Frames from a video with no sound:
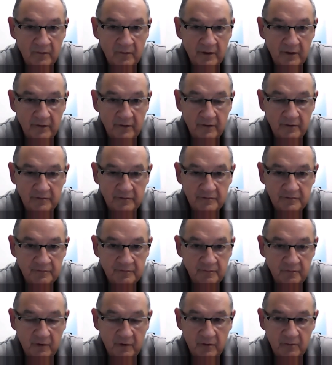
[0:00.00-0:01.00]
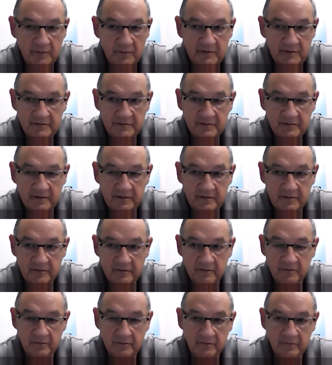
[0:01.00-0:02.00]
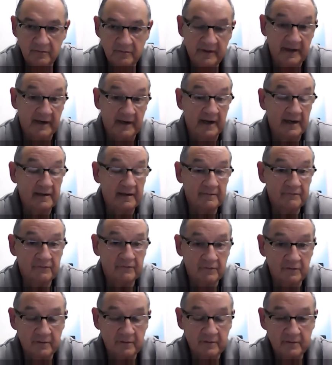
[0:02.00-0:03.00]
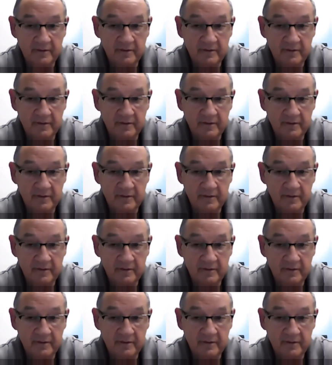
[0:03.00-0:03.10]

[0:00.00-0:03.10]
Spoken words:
of those moments that I live for.